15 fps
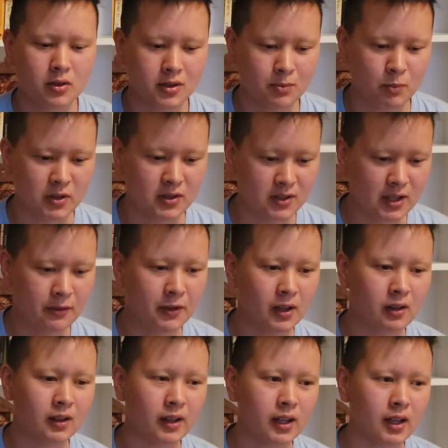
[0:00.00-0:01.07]

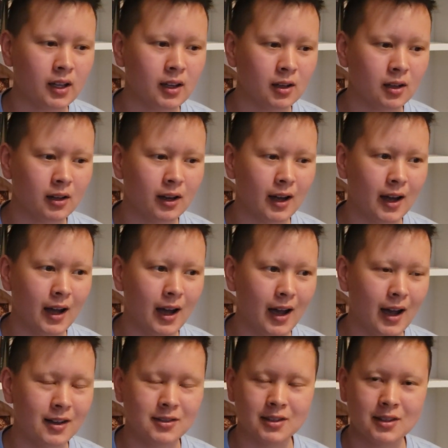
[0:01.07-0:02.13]
specifically
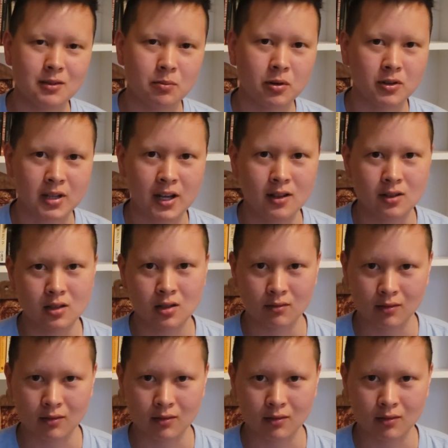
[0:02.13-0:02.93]
as it pertains to